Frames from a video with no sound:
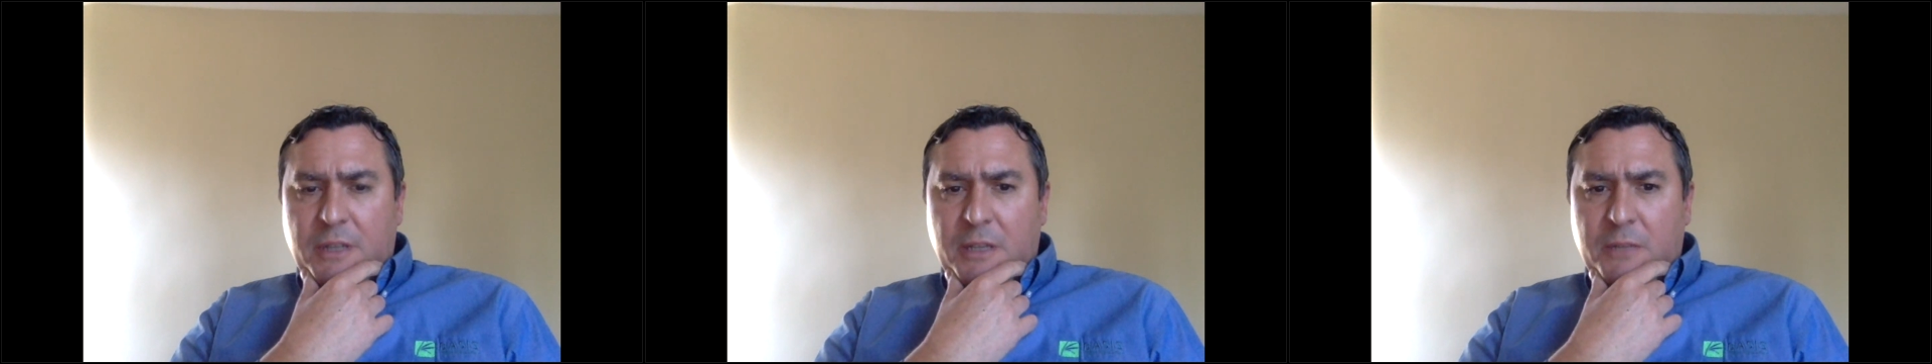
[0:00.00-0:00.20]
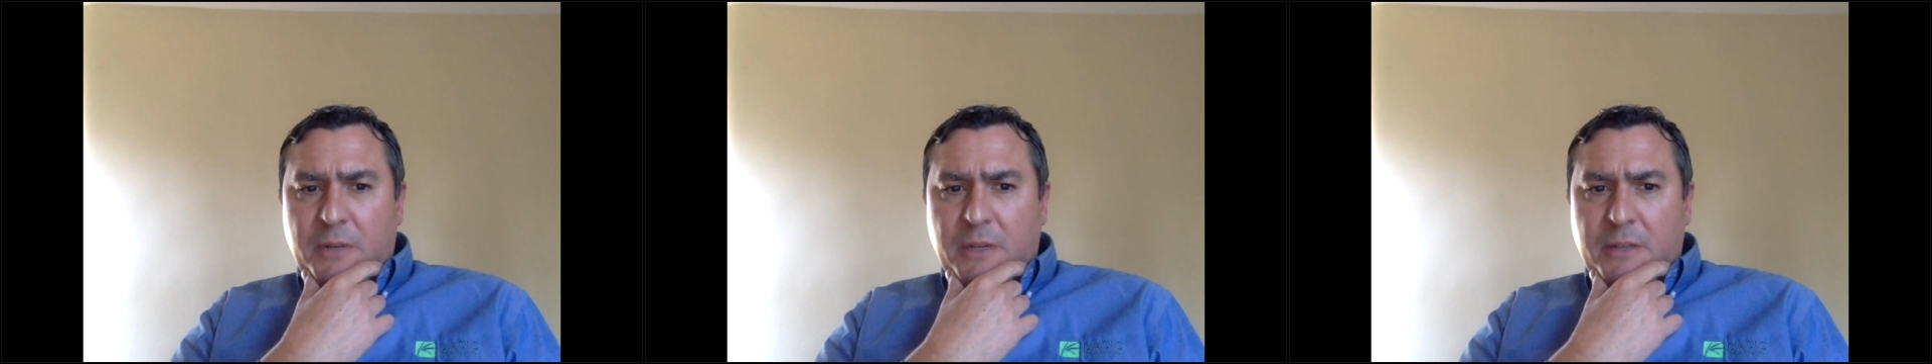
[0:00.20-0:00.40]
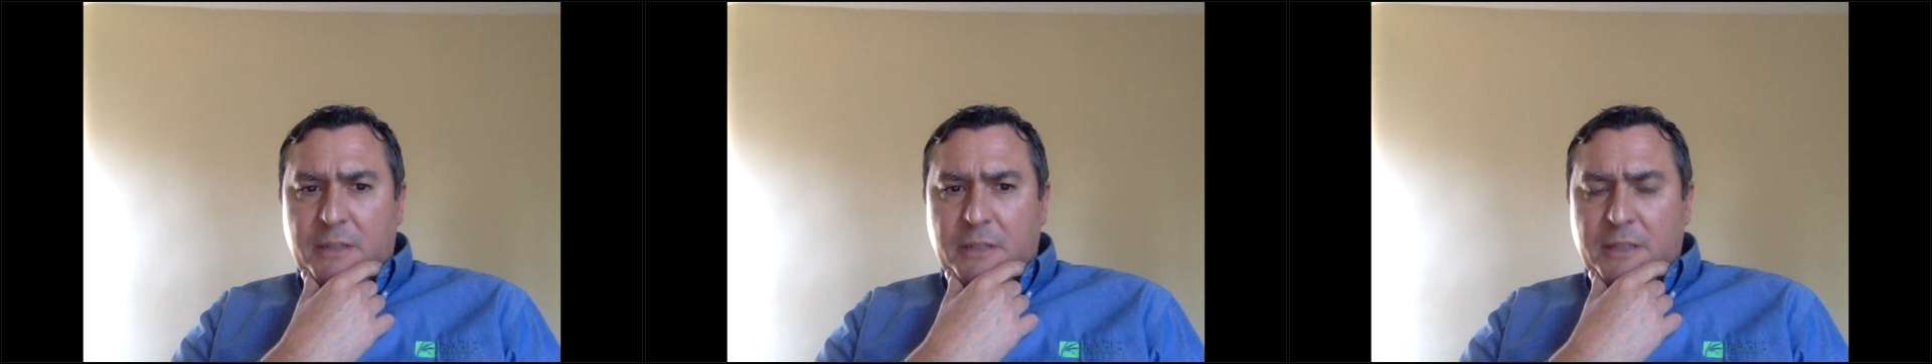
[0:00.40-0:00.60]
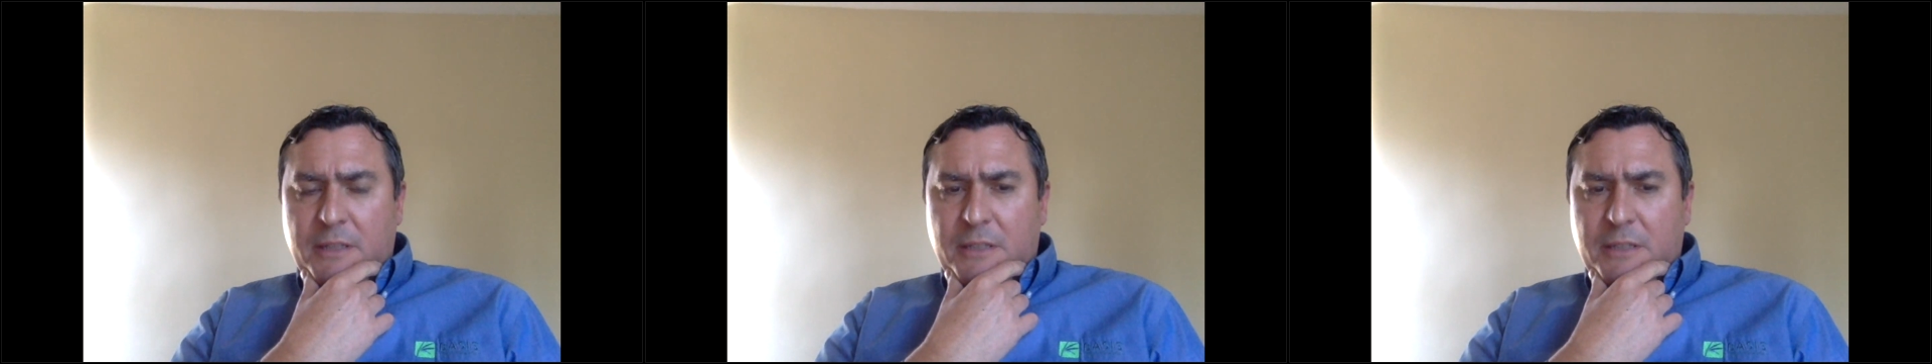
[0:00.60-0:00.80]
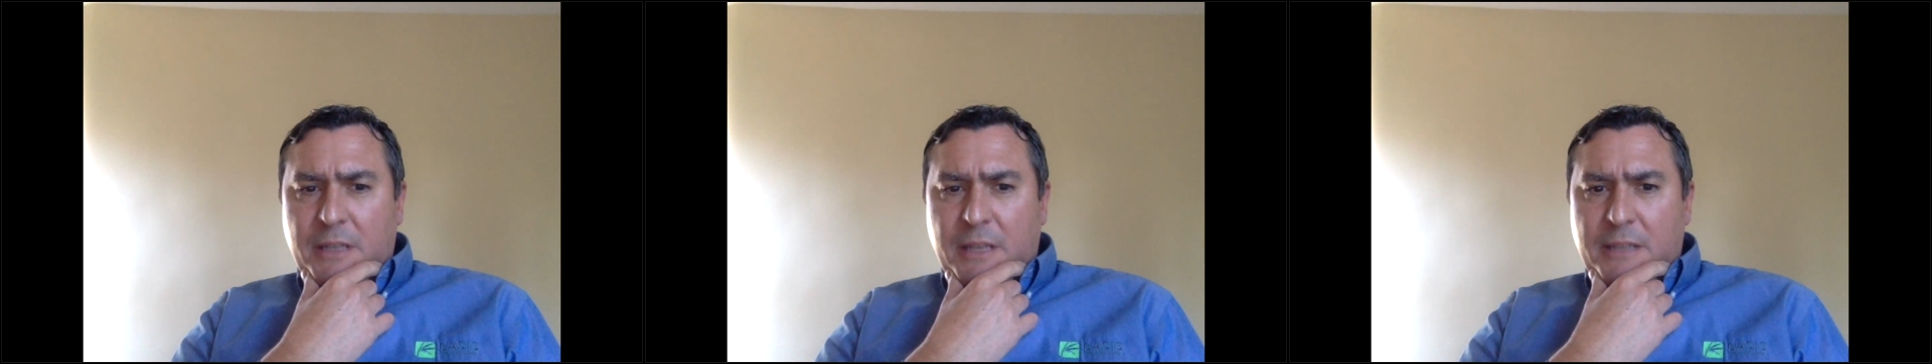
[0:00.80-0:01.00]
I just wanted to
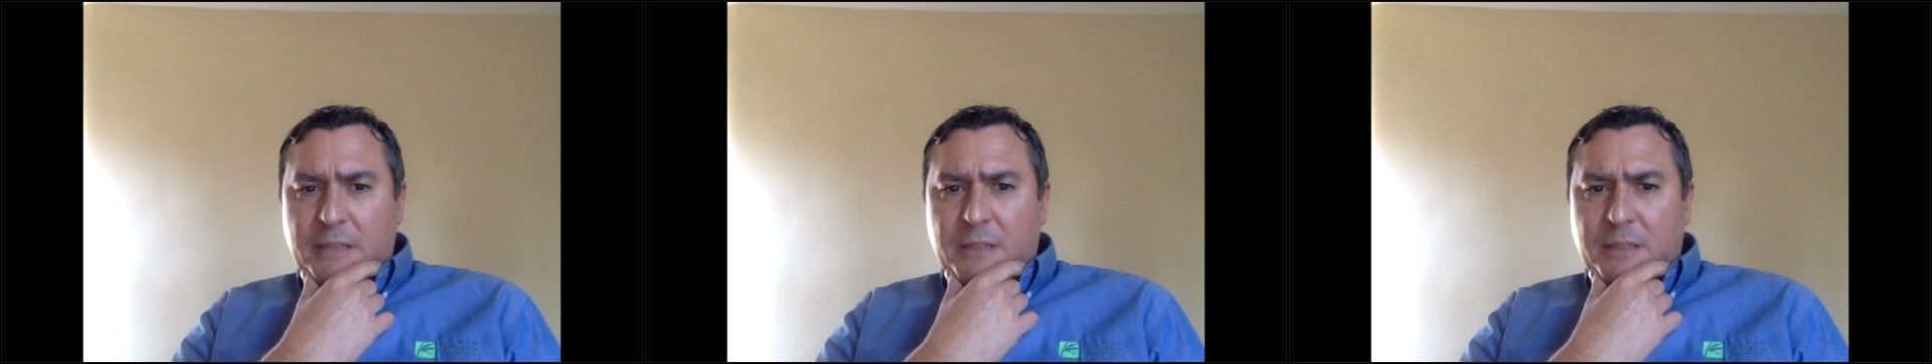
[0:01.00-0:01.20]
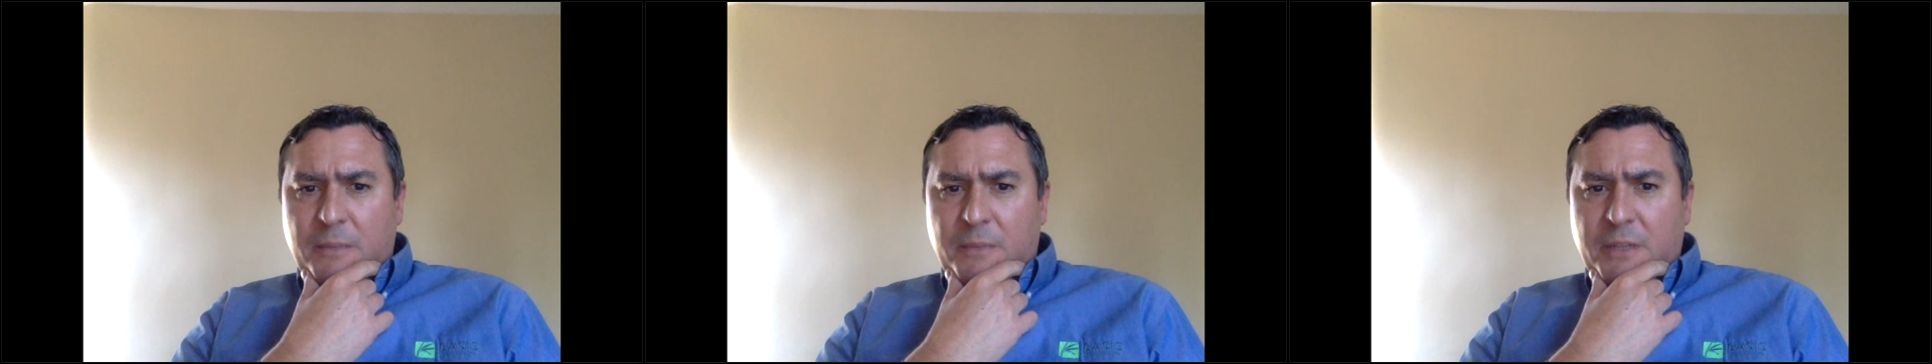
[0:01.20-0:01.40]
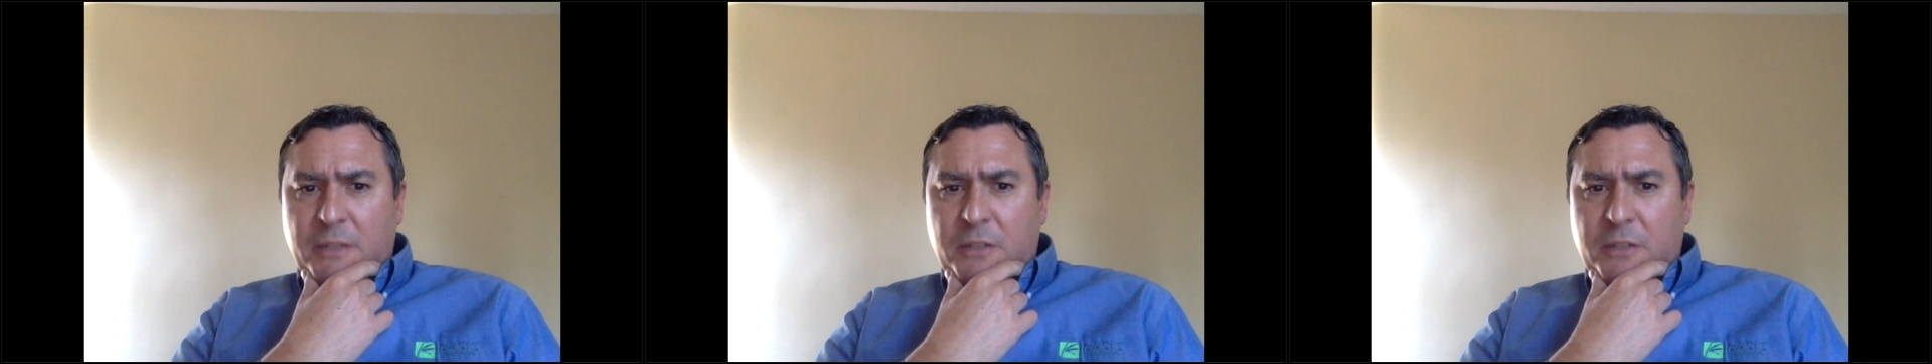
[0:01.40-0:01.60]
add something.